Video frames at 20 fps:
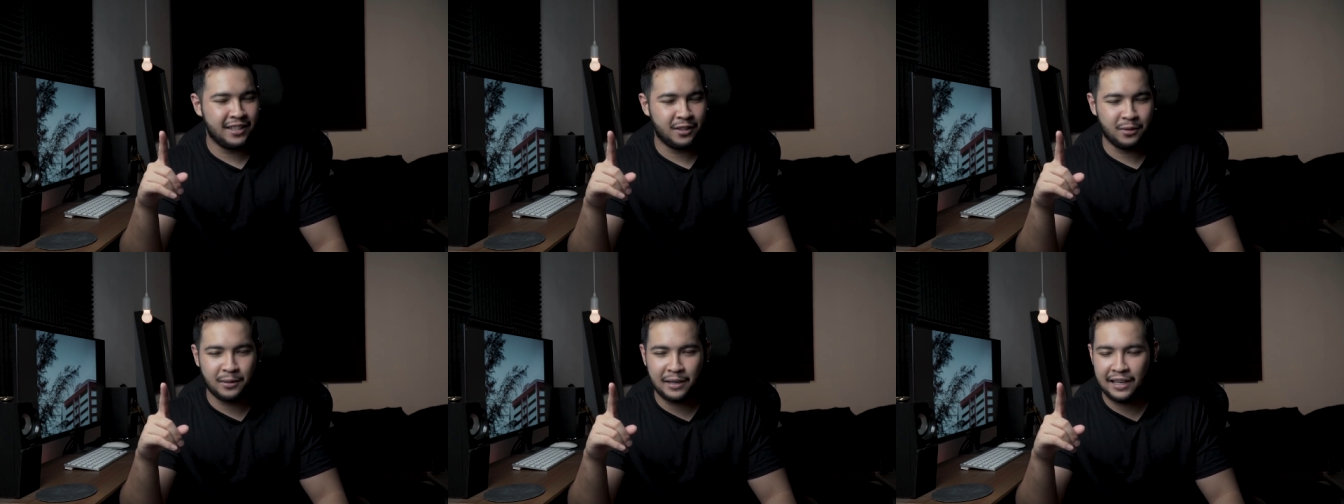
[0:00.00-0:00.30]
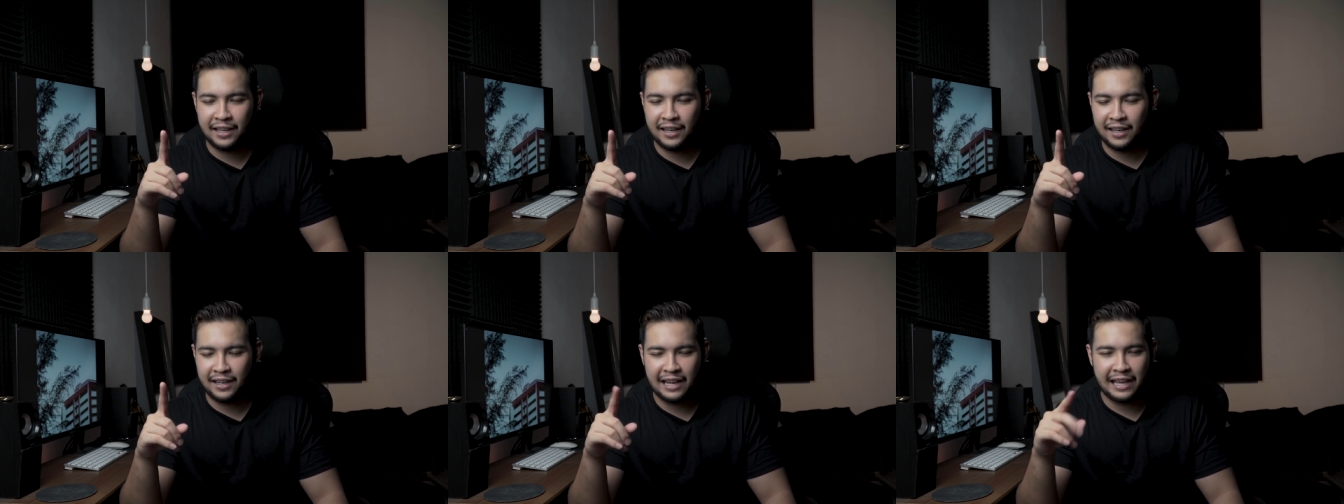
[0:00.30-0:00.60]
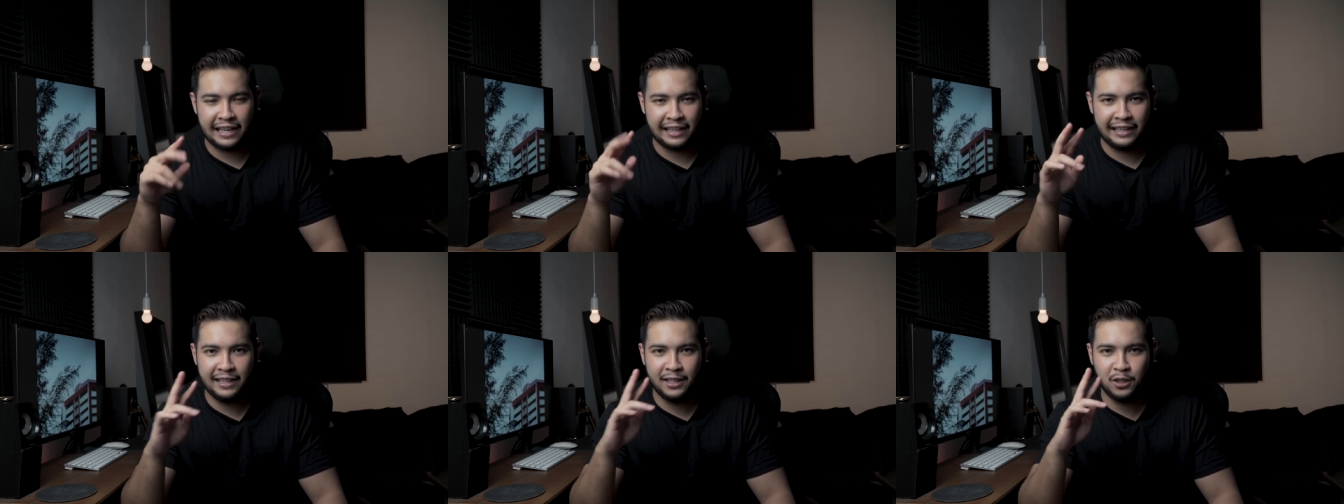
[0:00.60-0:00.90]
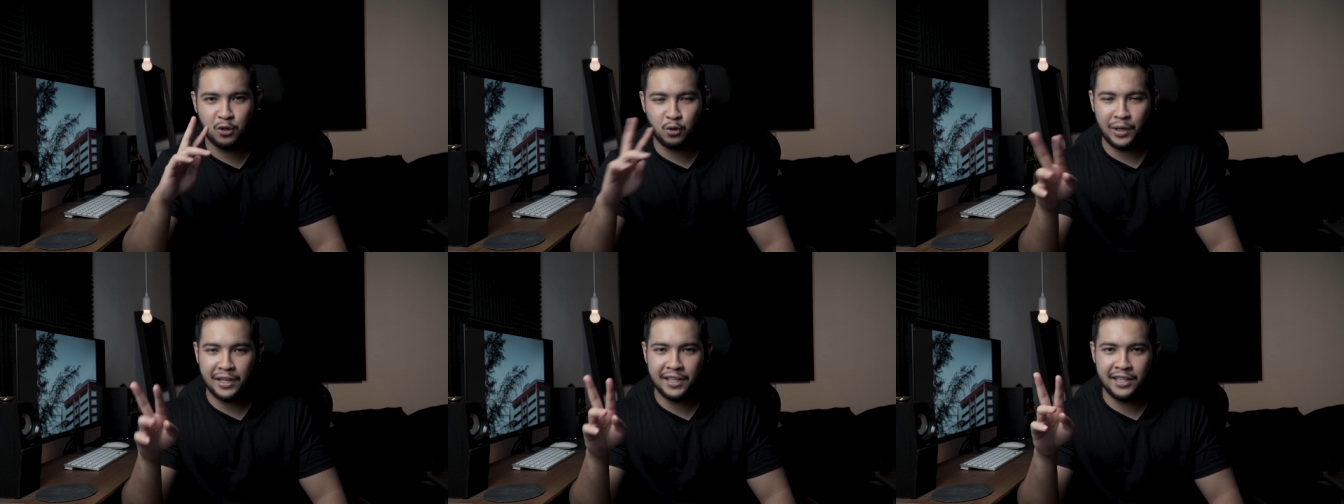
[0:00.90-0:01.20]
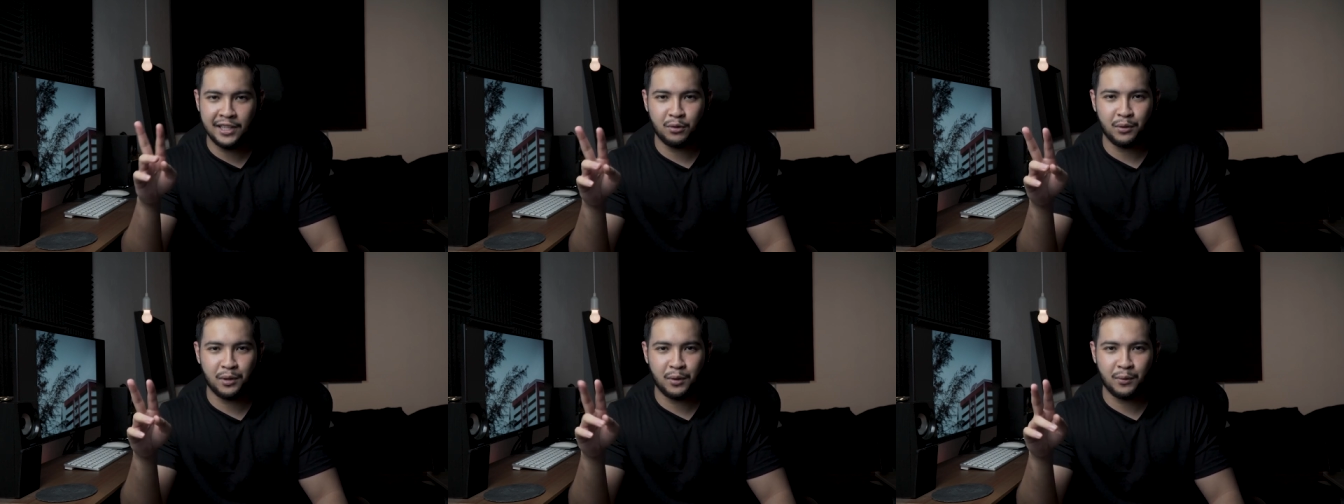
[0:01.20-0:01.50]
to end like in
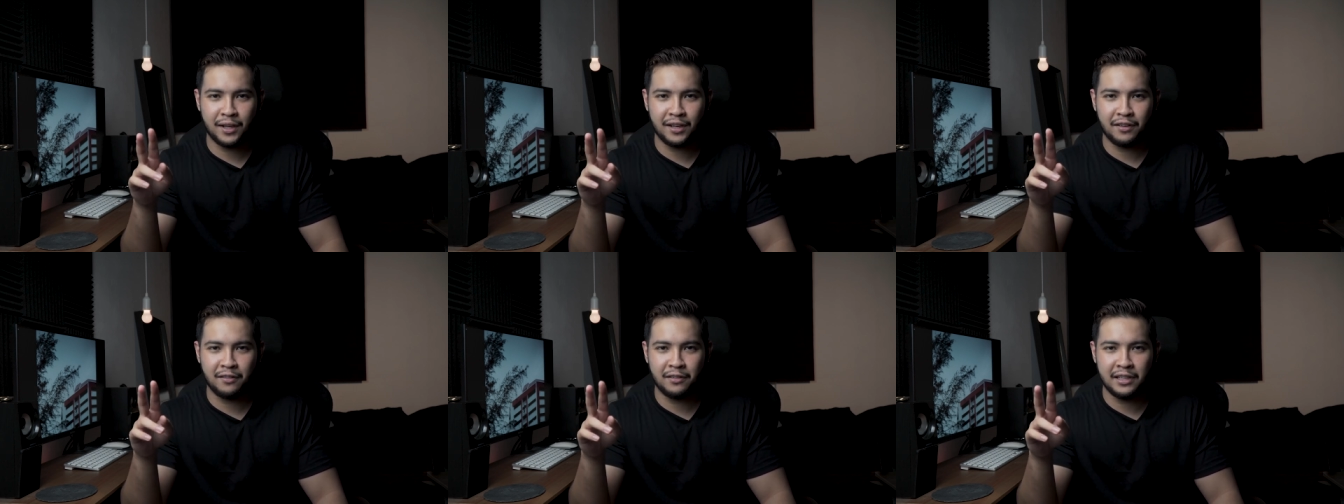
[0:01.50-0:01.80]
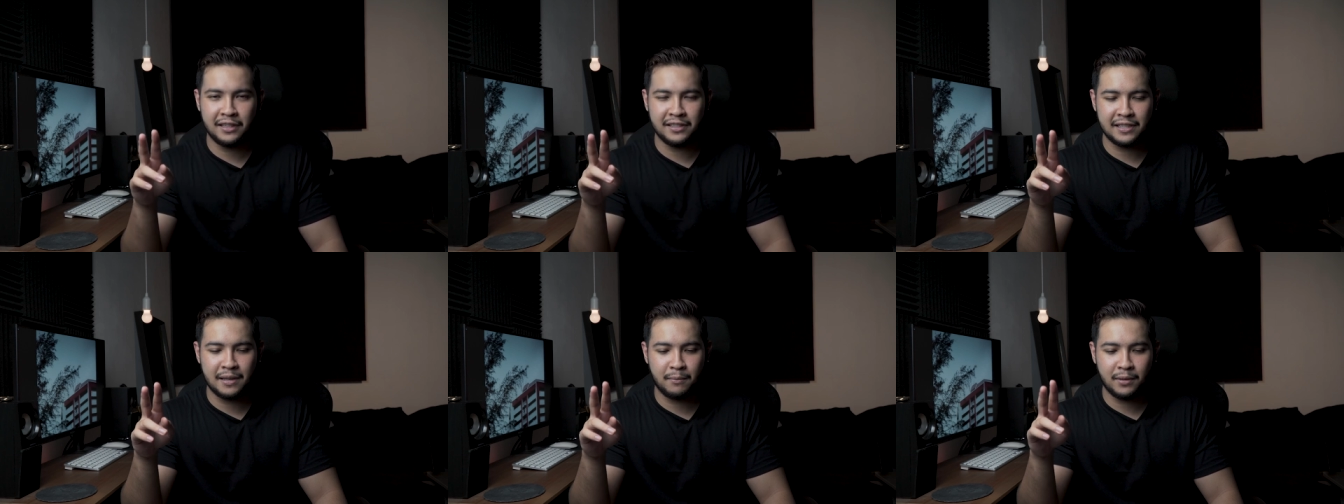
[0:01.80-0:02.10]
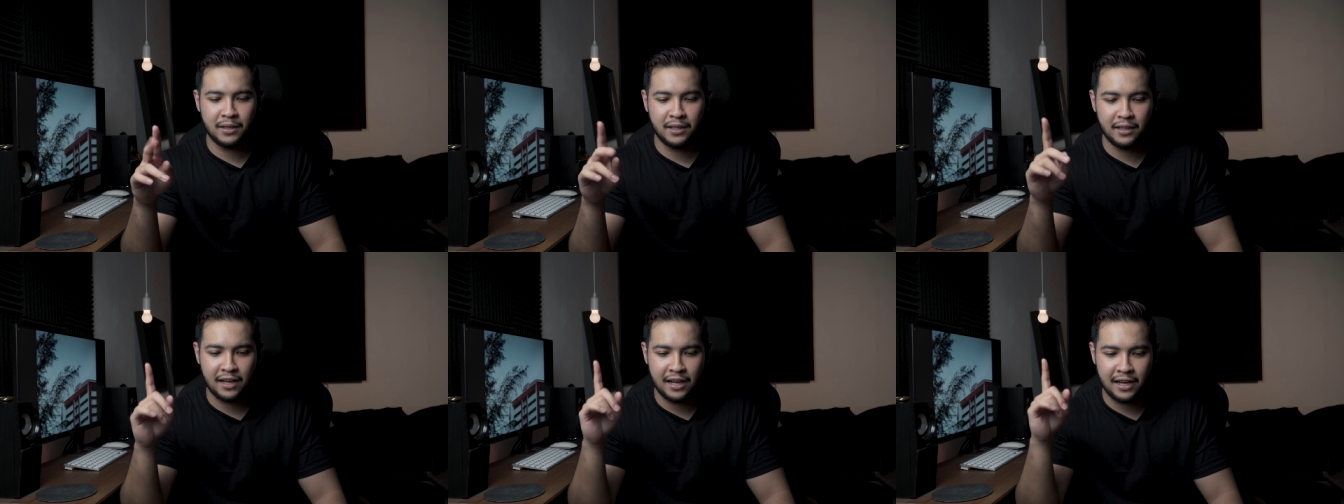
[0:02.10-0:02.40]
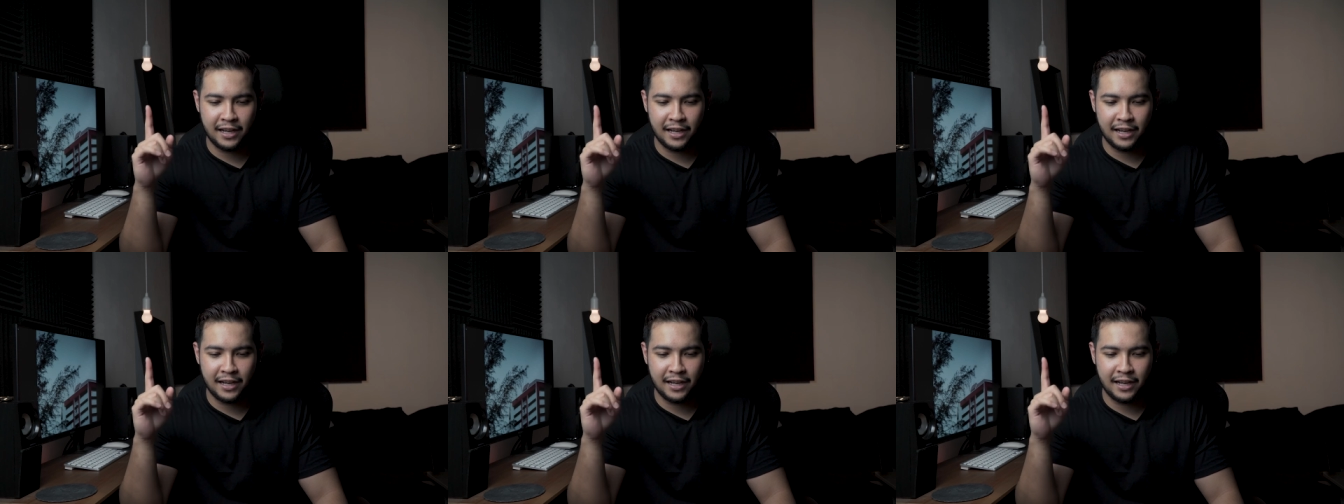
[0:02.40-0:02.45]
2021 December,